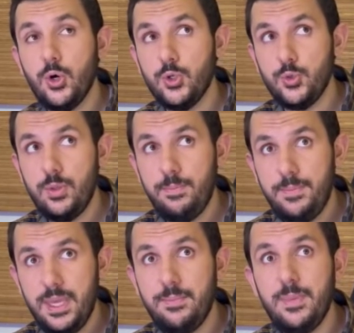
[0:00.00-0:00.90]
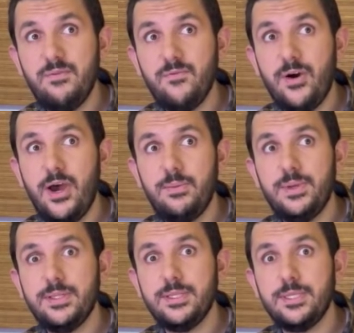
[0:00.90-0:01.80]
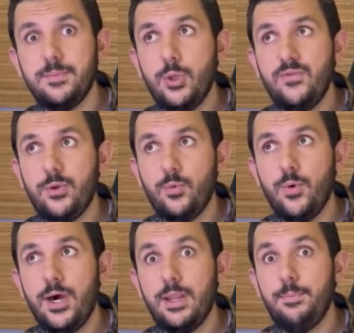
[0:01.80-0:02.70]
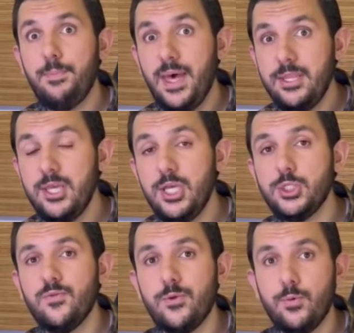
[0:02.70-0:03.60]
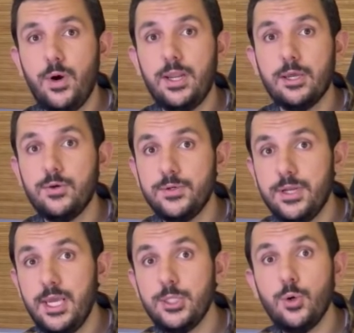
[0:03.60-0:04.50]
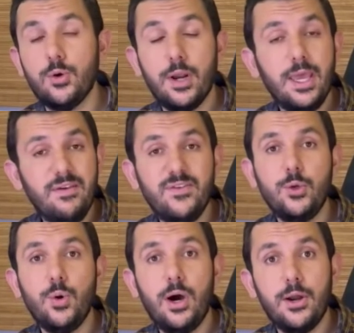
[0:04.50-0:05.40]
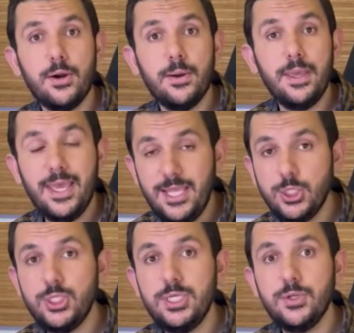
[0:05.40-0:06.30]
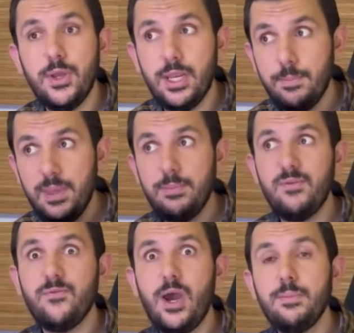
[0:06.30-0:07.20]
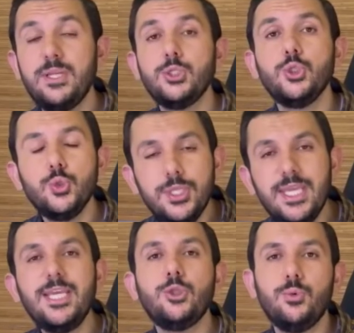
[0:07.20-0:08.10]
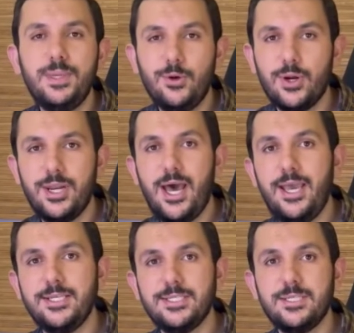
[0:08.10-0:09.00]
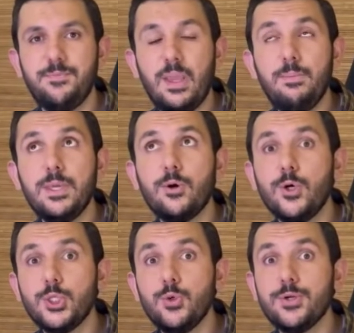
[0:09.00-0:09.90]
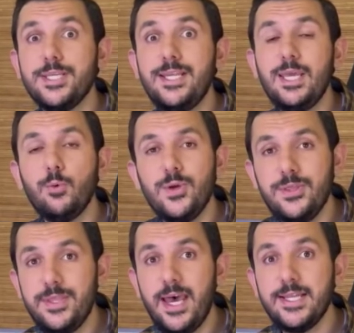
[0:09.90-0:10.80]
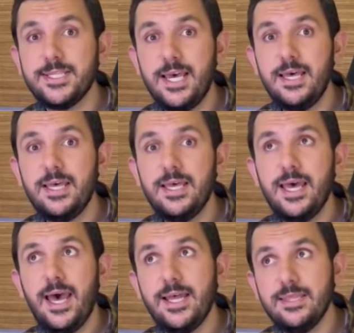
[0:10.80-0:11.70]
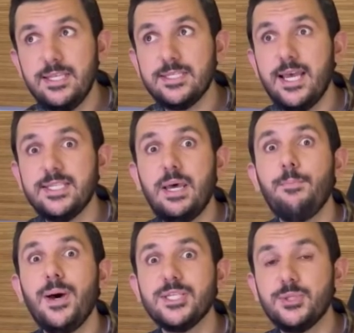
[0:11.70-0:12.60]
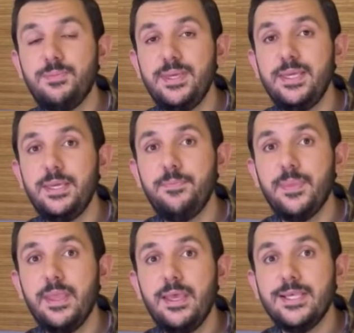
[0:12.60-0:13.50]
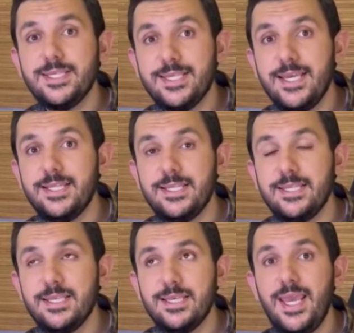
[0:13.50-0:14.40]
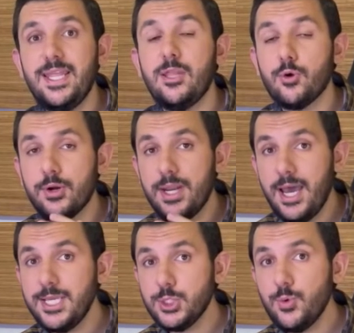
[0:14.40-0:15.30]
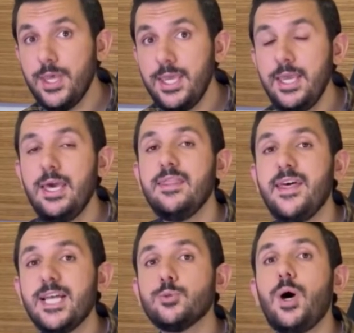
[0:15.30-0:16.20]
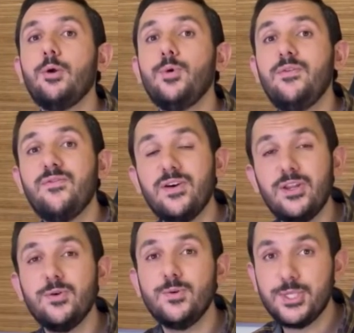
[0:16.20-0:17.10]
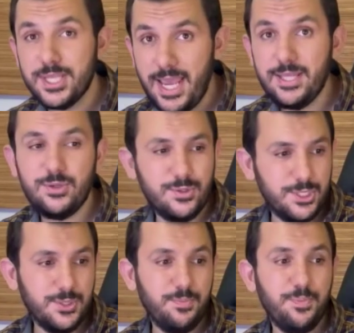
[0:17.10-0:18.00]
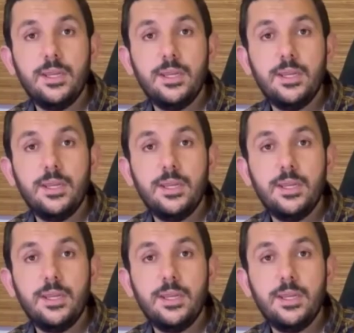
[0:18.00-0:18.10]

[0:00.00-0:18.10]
go to the BIM environment, if you want to manage, if you want to coordinate, or if you are engineer in a BIM environment, you need to be organized, because you're dealing with data and this data must be set in an organized way. That's why we follow standards.